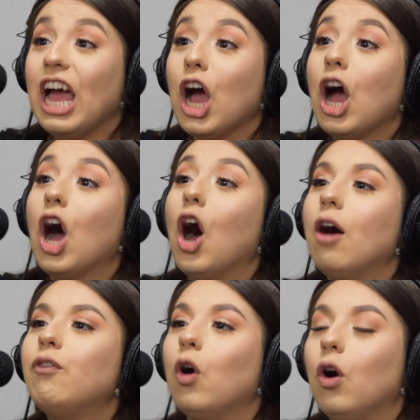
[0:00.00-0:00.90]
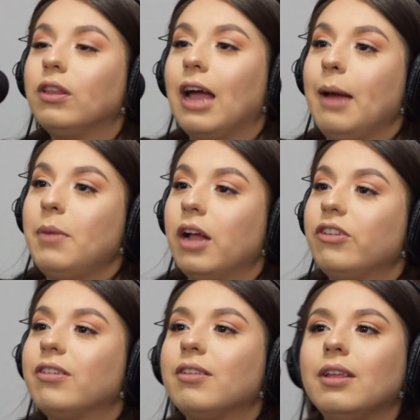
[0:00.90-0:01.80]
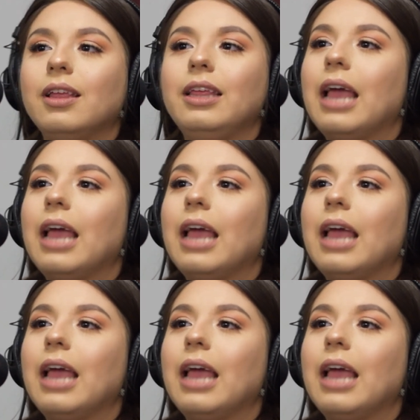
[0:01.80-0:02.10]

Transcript: of his all delivery is insane too.